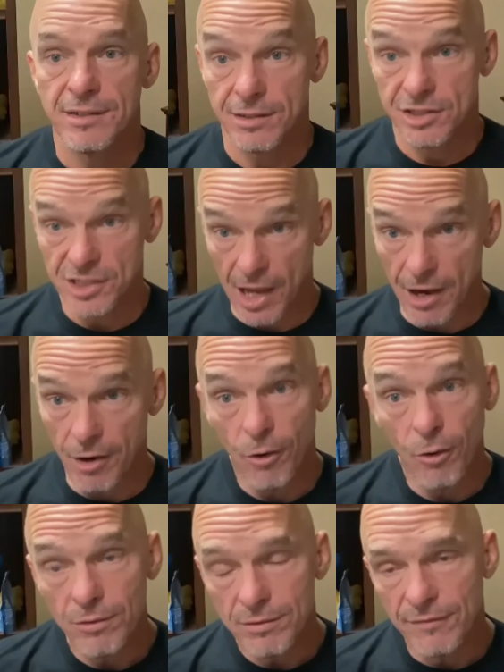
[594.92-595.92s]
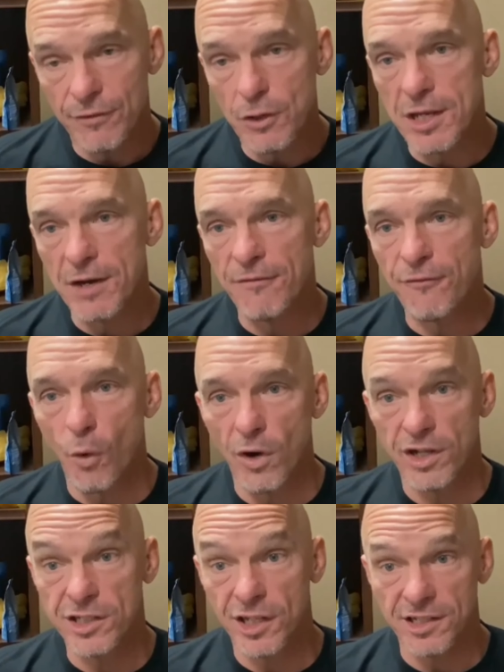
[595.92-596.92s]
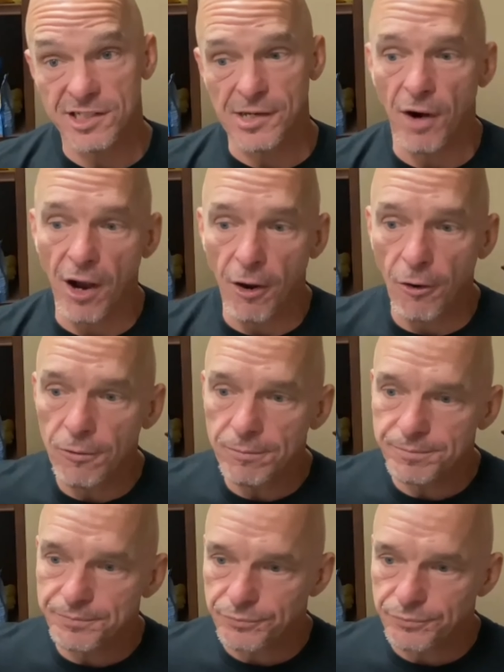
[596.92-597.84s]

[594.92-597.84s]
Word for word: So if you can afford a Tootsie Roll,